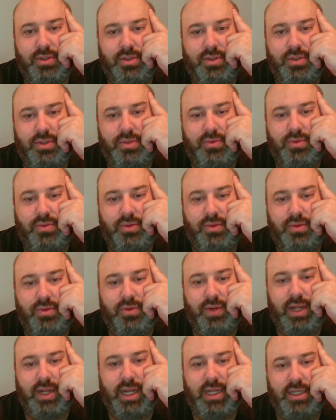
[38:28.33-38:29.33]
to
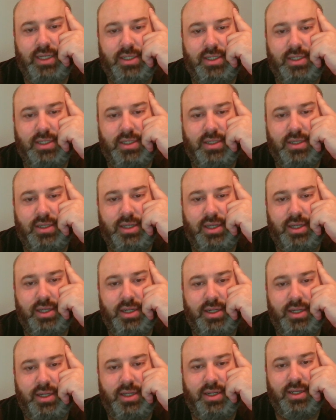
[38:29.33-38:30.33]
create
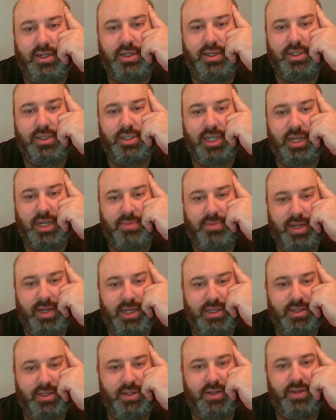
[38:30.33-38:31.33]
the
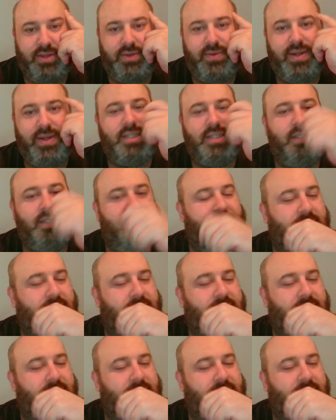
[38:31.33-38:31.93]
checkmate threats.